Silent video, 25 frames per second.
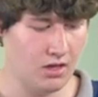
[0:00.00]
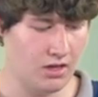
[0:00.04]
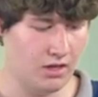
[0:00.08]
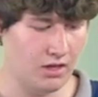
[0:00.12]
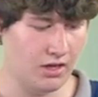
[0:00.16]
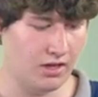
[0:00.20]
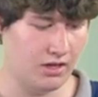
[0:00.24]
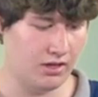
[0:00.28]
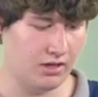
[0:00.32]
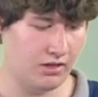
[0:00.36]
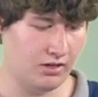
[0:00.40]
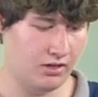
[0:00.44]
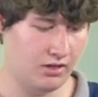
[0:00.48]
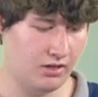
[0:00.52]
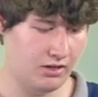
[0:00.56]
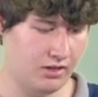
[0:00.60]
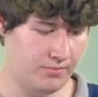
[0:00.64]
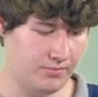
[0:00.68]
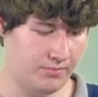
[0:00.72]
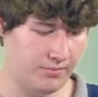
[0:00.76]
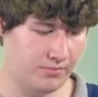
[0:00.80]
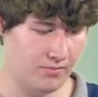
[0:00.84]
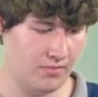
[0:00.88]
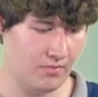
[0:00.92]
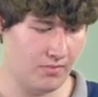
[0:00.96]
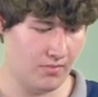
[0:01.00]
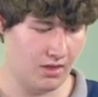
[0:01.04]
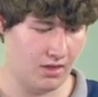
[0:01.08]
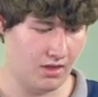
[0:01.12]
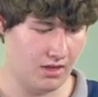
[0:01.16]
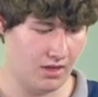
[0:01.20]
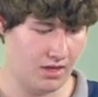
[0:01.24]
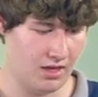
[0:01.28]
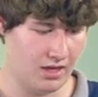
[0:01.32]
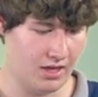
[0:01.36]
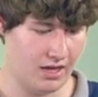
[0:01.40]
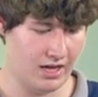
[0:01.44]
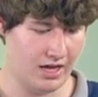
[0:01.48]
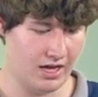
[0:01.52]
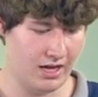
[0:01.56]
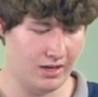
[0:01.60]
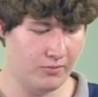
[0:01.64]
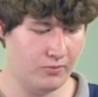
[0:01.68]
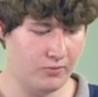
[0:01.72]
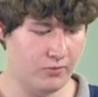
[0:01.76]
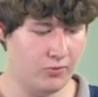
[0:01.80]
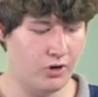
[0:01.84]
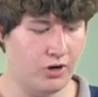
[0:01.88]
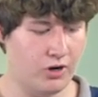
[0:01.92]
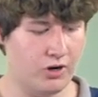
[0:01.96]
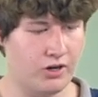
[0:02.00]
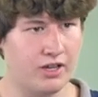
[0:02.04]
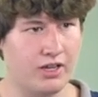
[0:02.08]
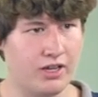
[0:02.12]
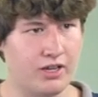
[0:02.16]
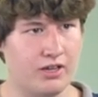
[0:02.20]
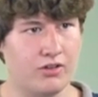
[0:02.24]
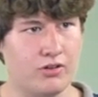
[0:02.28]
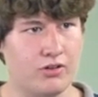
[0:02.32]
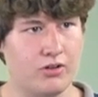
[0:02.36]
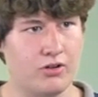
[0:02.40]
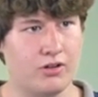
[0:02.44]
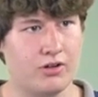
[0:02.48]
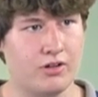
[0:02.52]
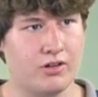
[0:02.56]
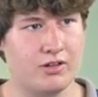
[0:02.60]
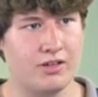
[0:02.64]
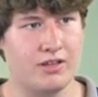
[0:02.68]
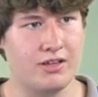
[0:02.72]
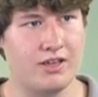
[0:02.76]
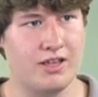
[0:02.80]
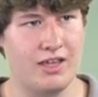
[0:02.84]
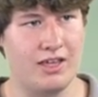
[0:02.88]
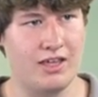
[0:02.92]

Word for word: Yeah, um, I'm working on